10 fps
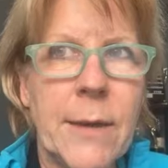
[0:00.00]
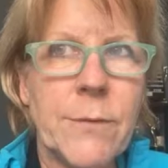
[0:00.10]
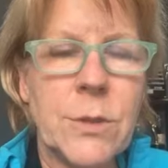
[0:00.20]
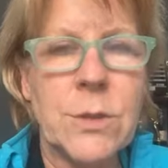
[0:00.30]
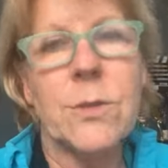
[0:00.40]

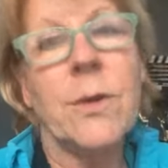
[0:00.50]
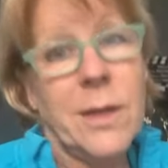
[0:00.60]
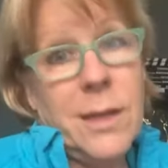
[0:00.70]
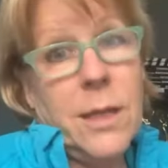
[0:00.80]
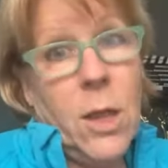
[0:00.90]
able to
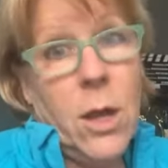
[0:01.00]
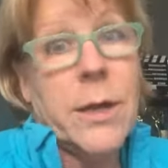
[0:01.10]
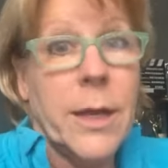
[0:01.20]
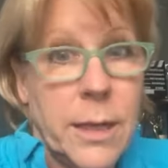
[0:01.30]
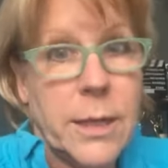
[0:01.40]

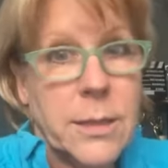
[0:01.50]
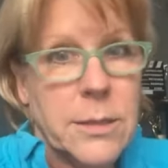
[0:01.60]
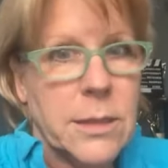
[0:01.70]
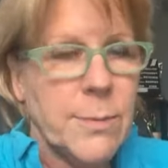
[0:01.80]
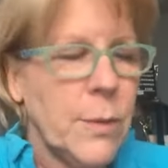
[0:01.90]
elongate, I
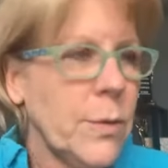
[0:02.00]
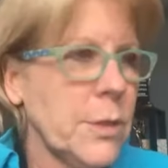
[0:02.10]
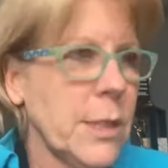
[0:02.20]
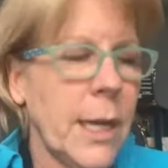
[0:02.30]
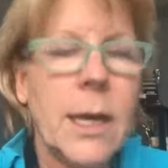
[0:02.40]
guess that's my
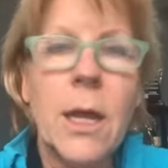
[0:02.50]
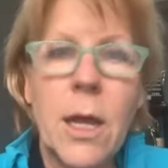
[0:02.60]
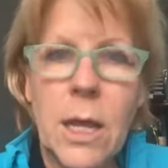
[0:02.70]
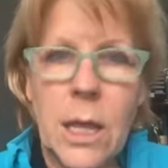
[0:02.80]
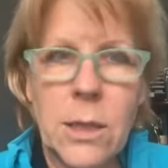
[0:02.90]
word tonight,
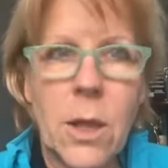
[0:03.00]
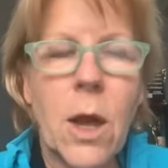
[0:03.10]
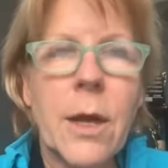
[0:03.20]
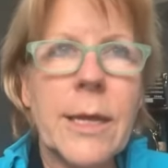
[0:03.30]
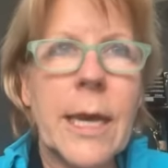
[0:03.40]

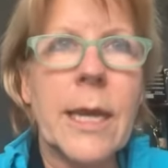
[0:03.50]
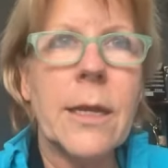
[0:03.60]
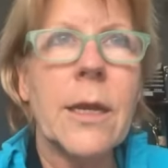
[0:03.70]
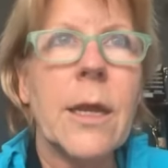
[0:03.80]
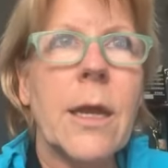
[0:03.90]
elongate
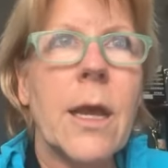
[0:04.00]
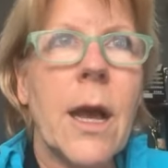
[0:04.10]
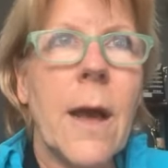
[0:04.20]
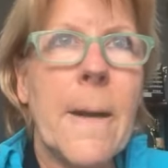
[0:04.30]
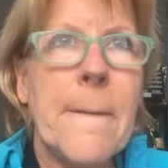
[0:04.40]

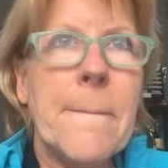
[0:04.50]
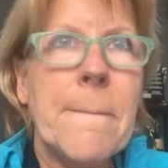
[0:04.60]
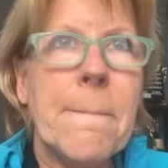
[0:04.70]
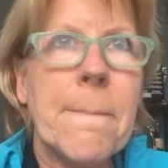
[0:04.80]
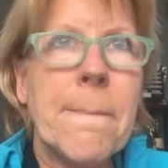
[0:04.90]

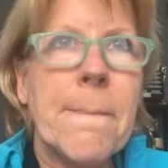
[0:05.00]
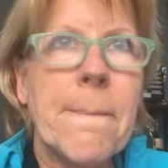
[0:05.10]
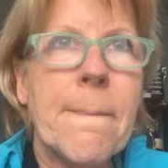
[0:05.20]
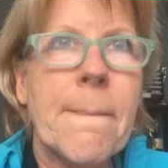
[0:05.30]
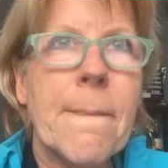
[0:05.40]
um,
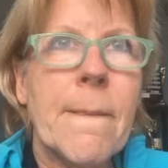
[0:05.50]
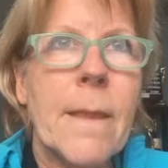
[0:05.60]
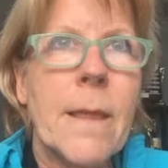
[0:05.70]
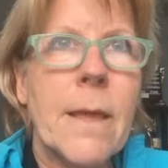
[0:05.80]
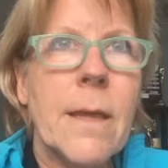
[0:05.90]

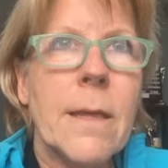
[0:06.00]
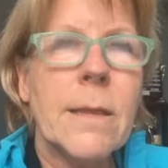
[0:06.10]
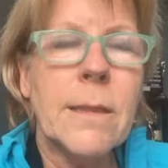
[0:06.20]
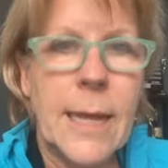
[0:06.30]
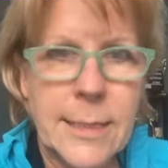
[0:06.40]

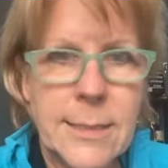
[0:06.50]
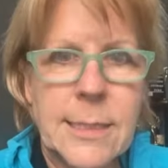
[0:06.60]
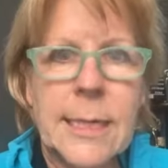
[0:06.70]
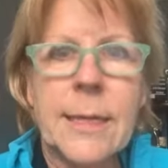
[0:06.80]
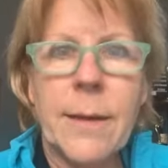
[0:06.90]

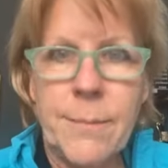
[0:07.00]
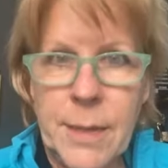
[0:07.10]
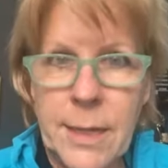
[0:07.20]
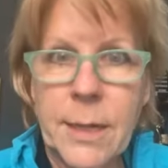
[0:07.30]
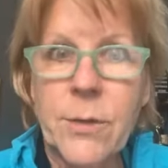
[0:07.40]
lessening
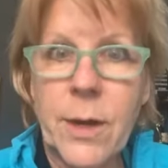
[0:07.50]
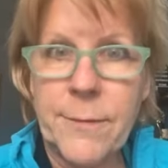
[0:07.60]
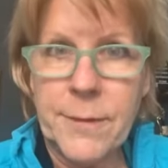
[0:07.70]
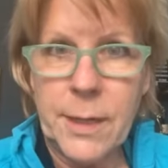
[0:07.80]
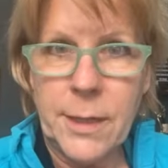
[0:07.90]
immediate
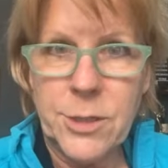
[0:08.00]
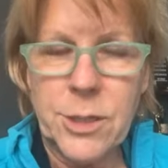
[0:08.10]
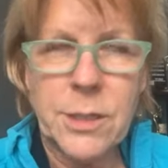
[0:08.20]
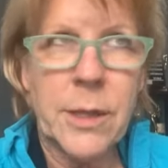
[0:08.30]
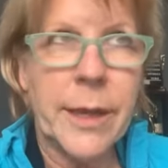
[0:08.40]

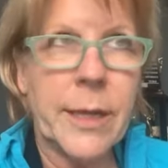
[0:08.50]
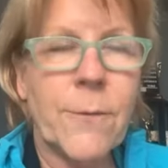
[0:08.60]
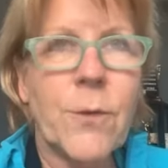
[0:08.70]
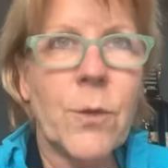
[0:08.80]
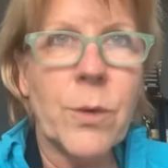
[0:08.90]
gratification. Like
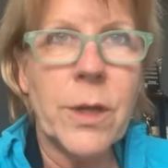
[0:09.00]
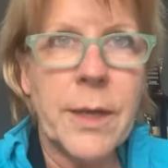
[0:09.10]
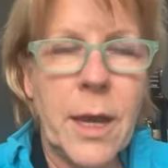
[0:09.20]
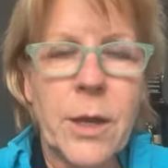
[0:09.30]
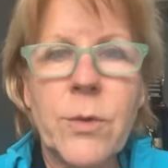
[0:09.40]
if you're
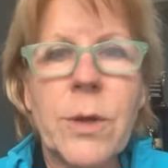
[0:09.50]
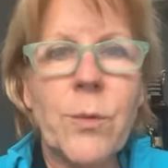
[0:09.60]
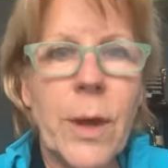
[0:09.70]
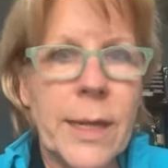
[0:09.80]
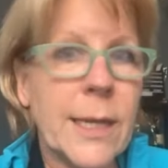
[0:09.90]
really hungry,
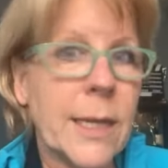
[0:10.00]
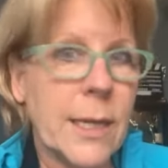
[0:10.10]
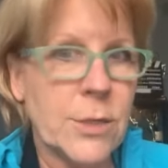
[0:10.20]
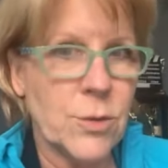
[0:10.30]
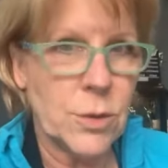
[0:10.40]
waiting an
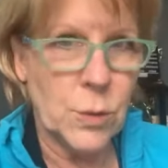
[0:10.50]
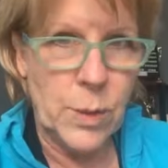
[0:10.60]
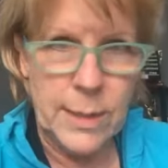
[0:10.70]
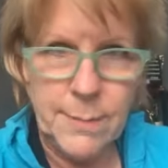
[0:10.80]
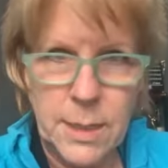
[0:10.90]
extra
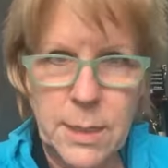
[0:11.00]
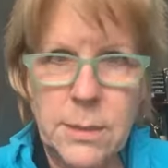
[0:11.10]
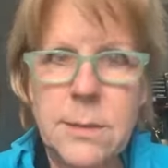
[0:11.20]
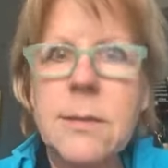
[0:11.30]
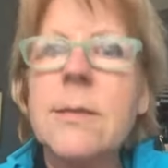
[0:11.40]
20
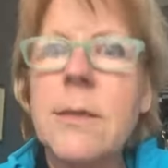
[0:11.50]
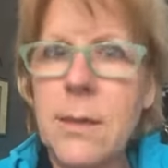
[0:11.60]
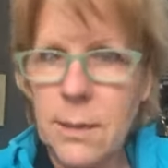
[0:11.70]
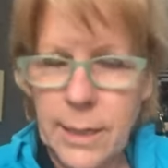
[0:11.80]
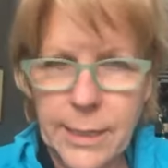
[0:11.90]
minutes,
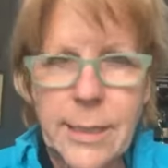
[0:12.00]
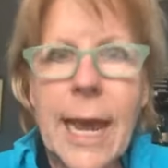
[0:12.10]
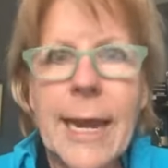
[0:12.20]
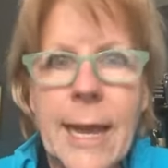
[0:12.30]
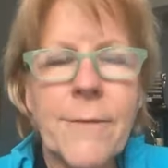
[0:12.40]
like
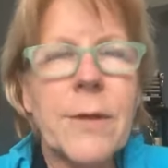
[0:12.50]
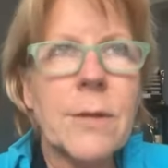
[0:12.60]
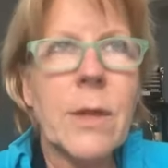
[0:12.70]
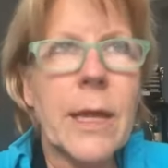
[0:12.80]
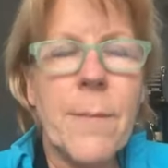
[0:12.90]
not
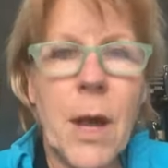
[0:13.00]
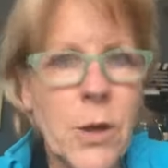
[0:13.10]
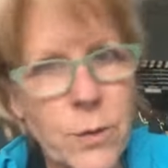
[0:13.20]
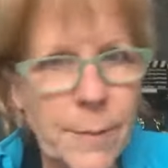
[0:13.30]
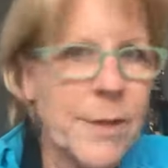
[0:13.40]
having, like I'm
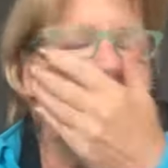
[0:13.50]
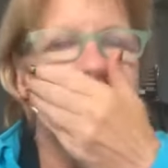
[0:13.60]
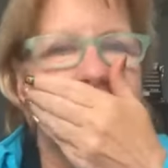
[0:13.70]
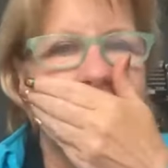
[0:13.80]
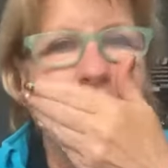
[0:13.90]
hungry, I'm gonna
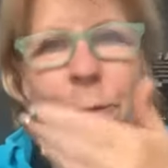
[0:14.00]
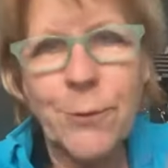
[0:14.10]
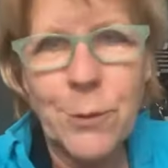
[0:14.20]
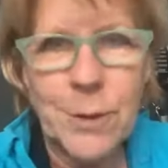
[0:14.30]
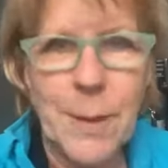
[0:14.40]
shovel
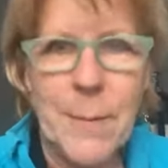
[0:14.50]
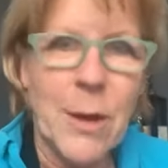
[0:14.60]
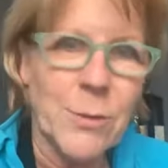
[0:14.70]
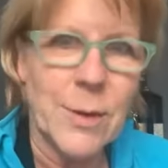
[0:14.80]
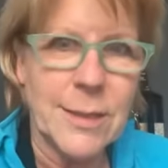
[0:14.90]
food in my
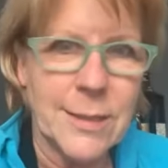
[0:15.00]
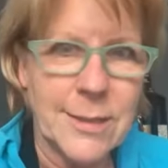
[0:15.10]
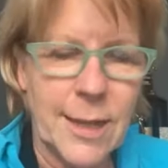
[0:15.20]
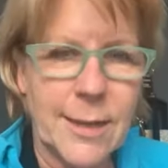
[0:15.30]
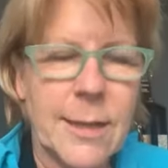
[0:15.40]
mouth right this
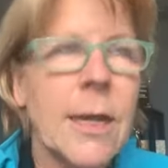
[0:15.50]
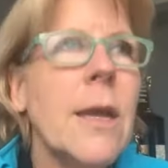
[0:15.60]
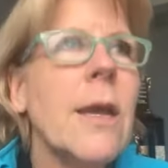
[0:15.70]
second.